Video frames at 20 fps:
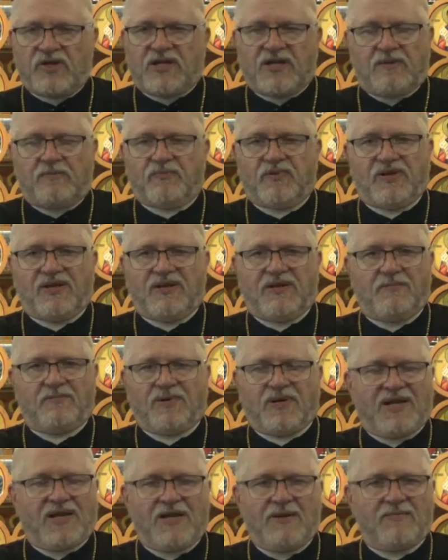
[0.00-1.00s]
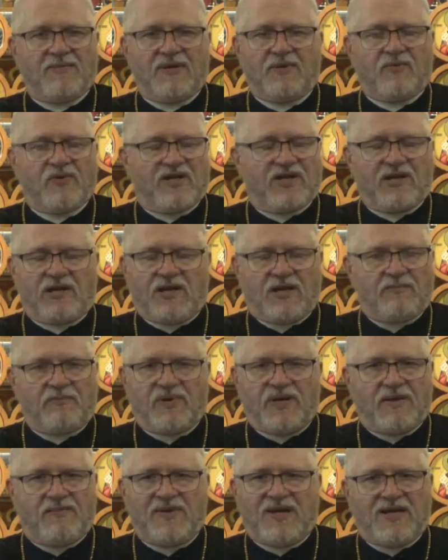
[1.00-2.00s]
We can blame. We
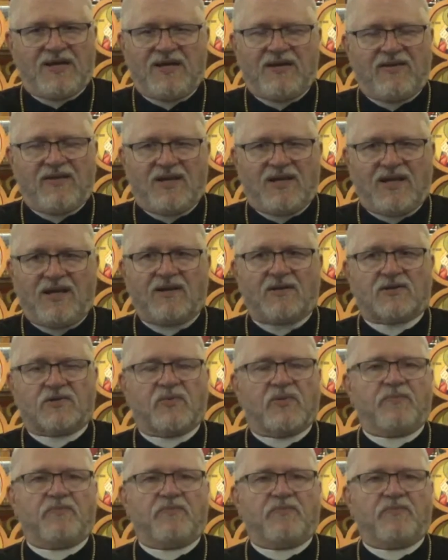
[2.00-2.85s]
cannot blame anything else.